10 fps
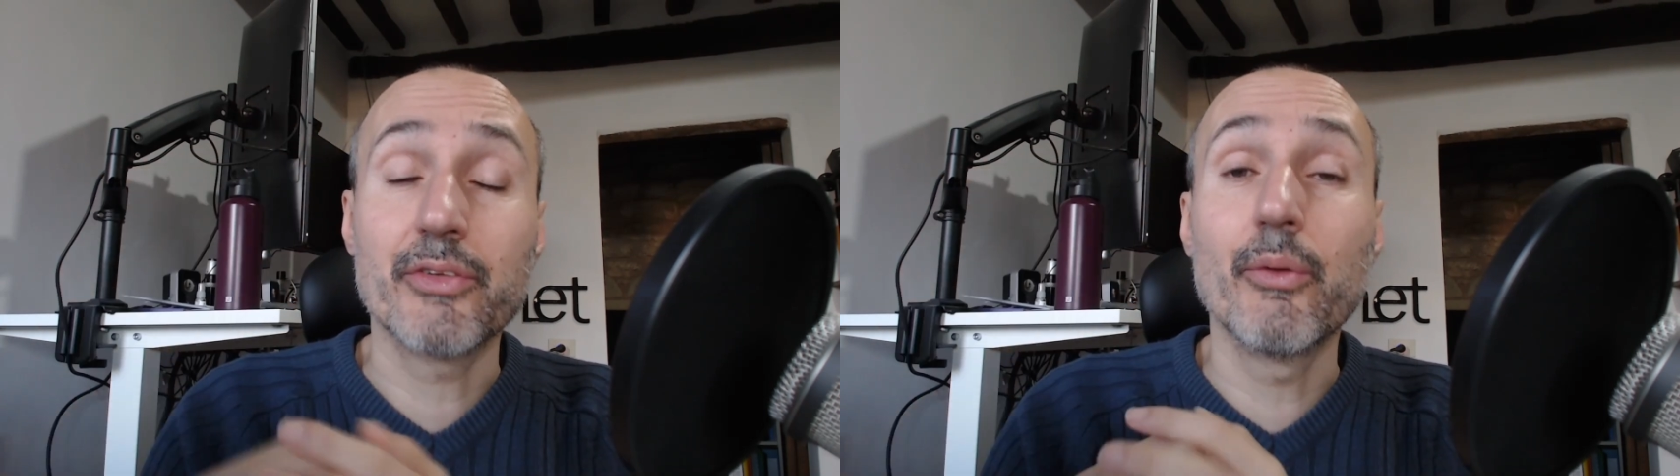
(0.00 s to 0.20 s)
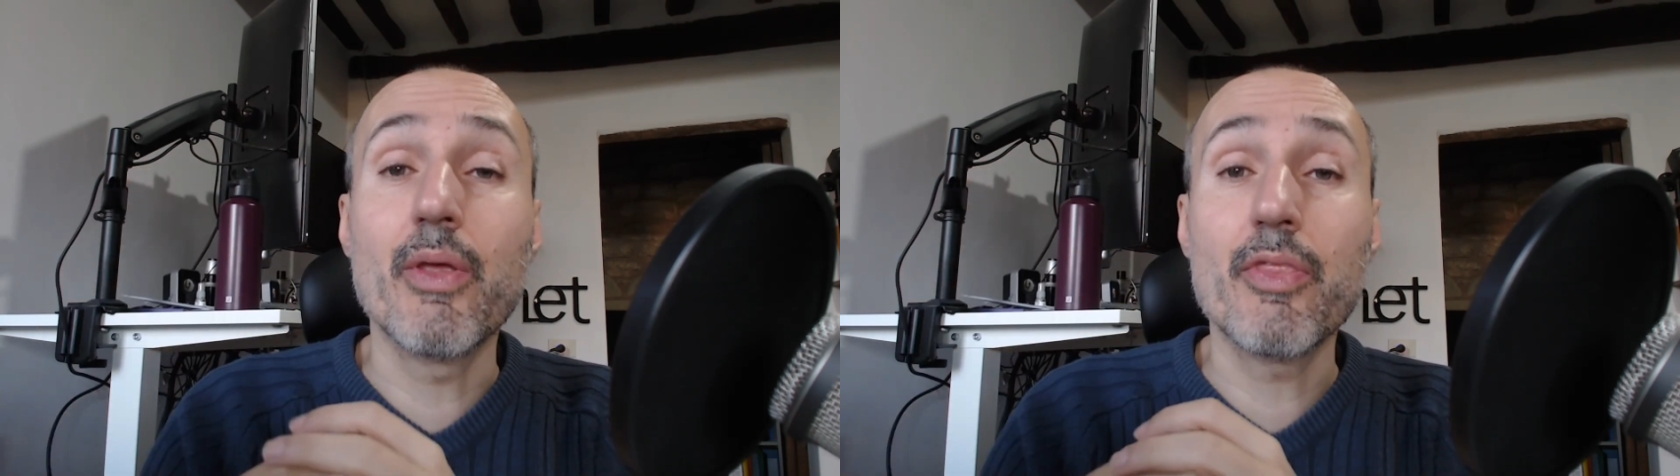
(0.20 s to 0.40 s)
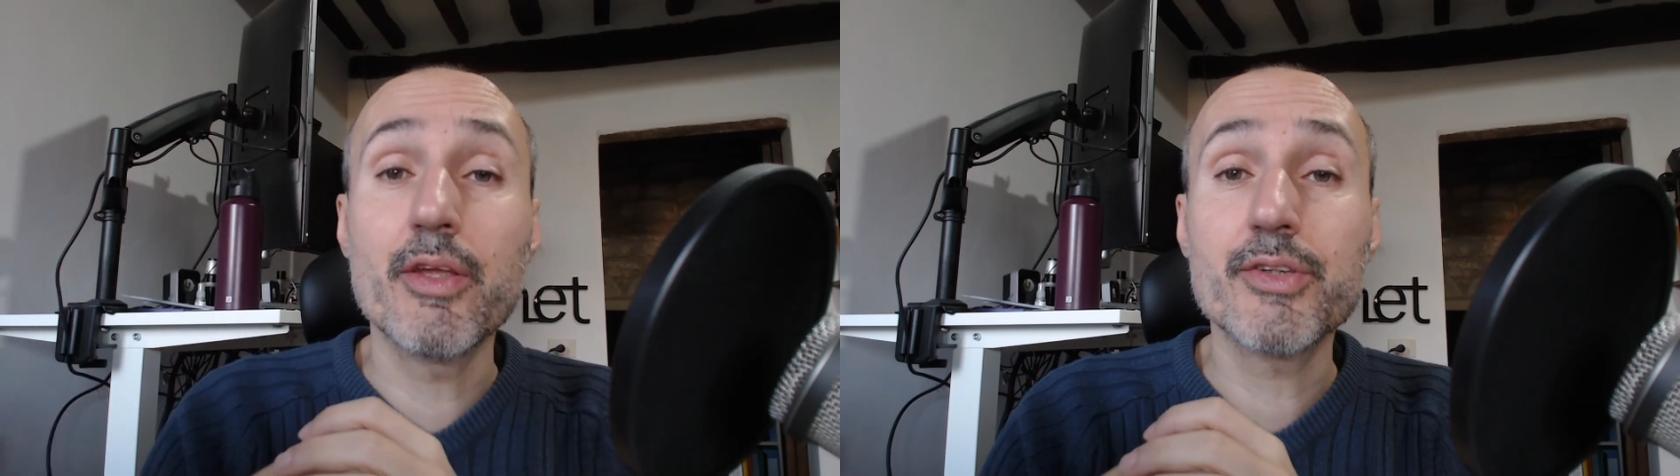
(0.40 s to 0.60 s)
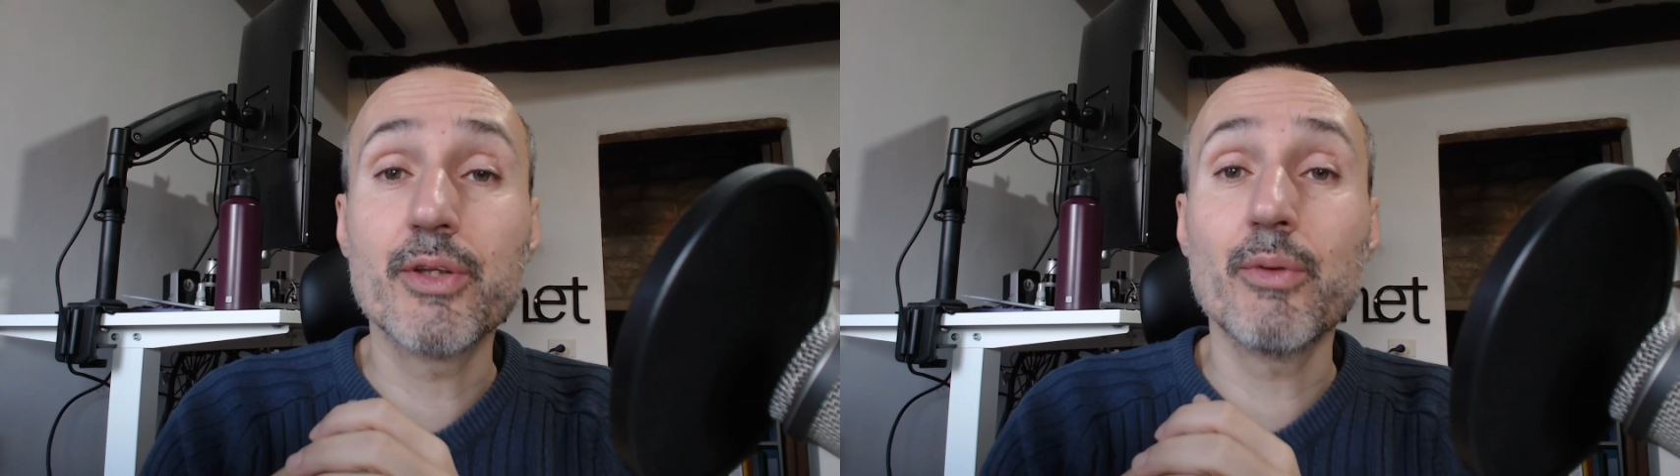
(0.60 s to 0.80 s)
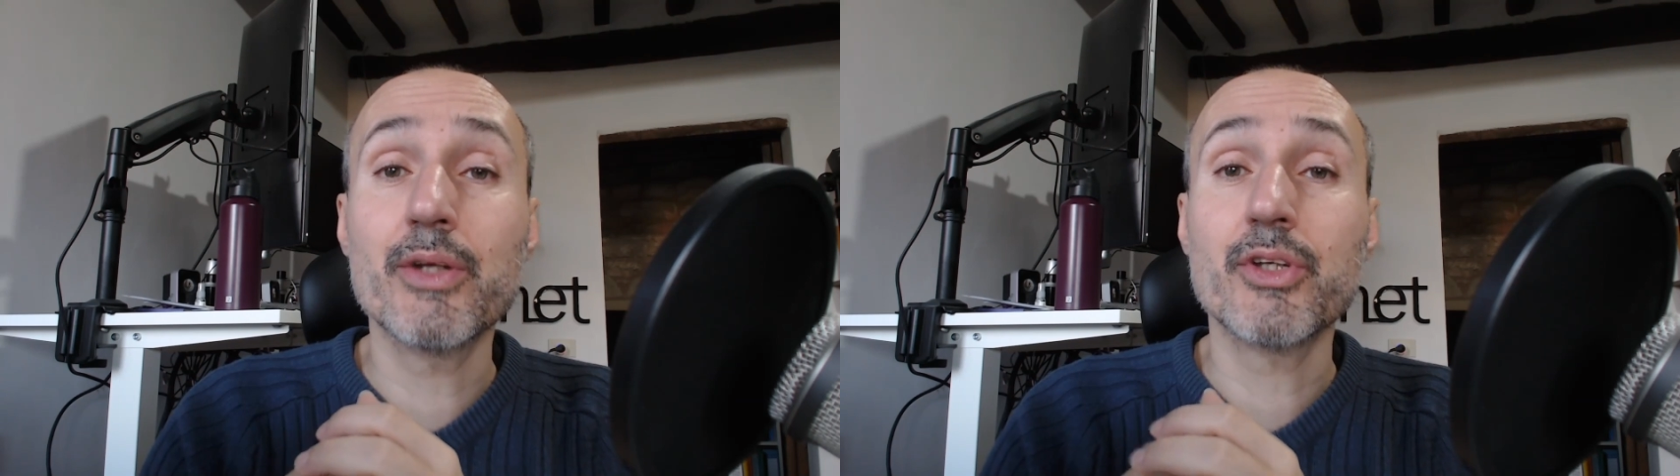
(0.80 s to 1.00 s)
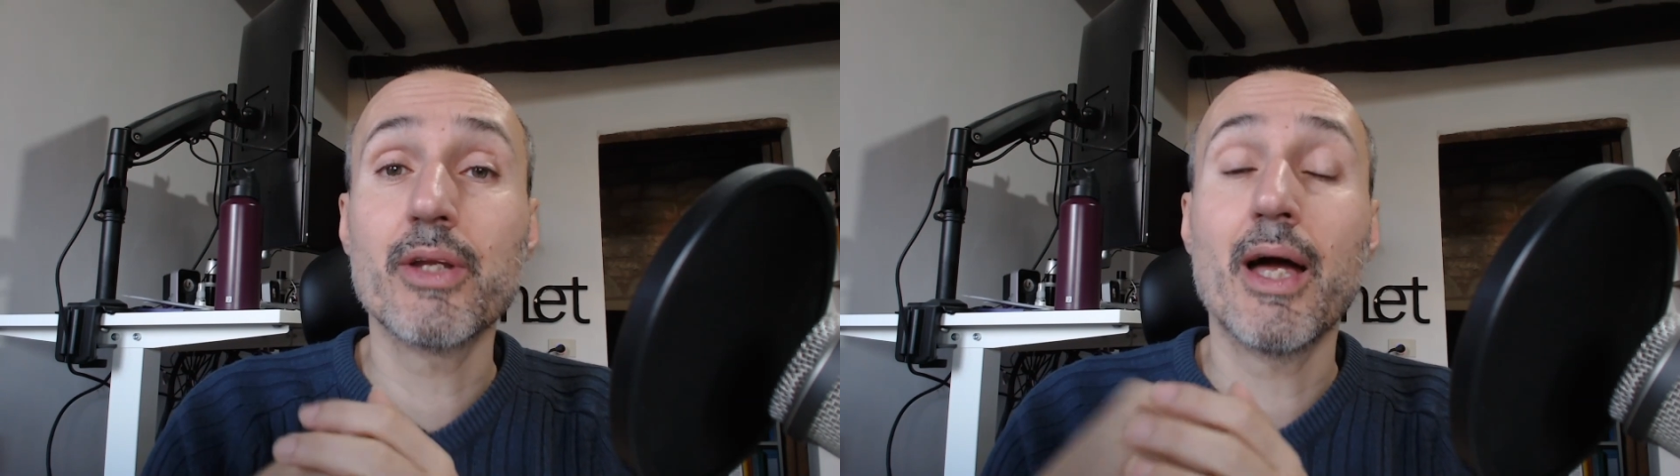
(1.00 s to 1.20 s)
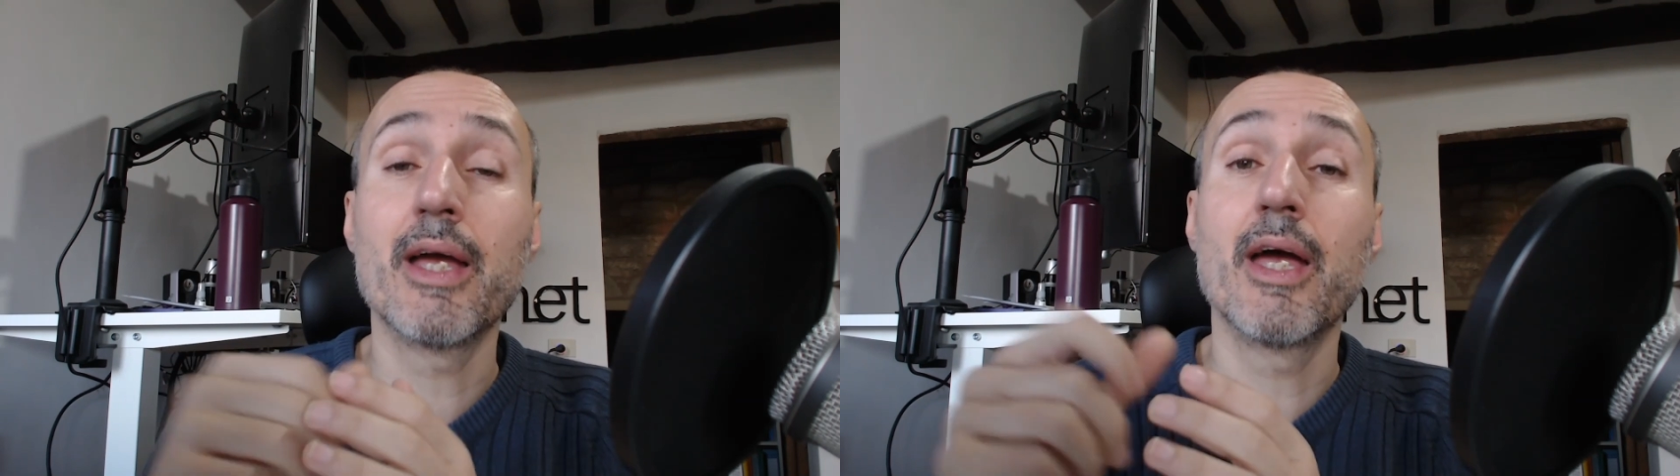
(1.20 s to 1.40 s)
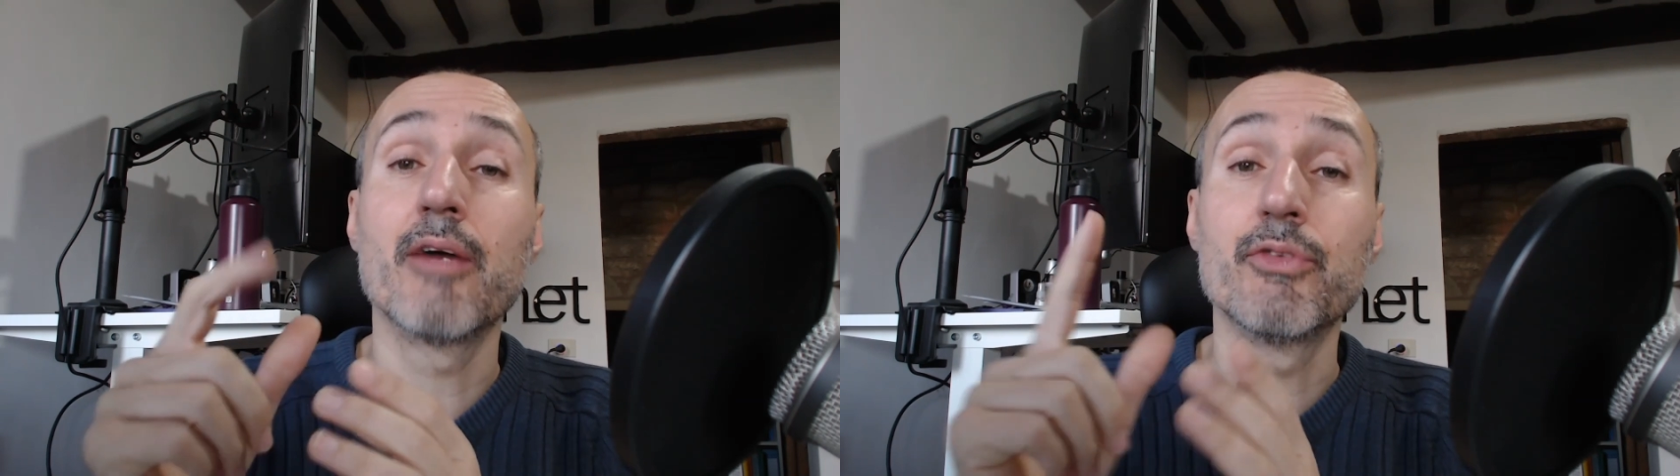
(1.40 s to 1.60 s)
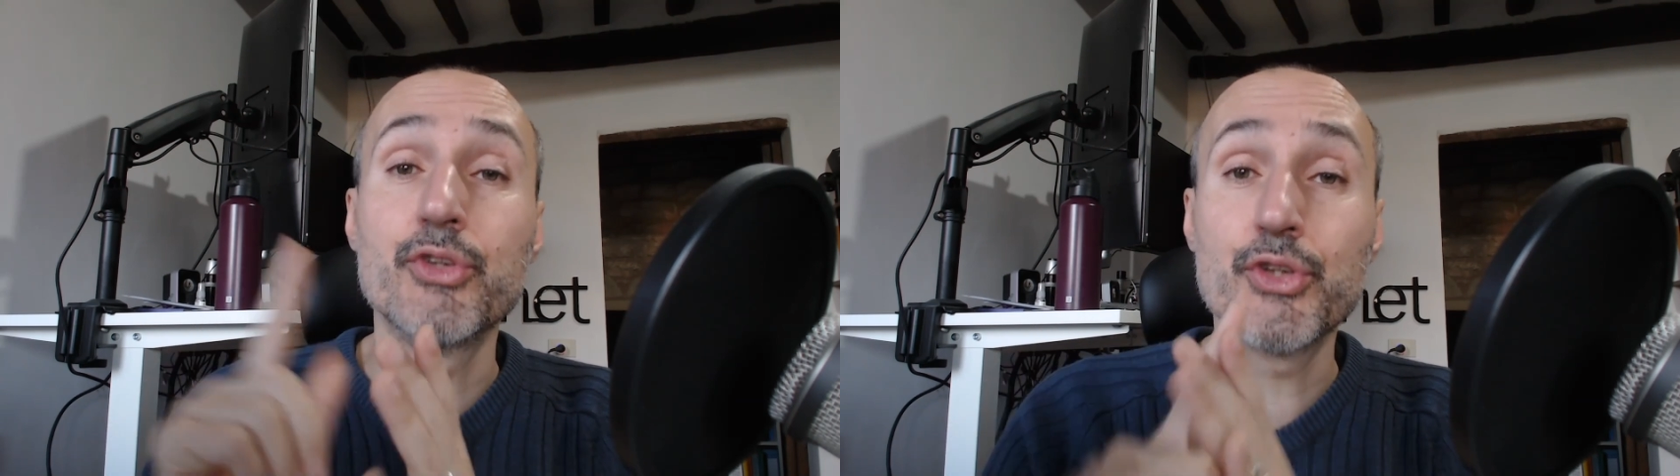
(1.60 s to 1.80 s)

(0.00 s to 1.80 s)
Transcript: So in this situation, I have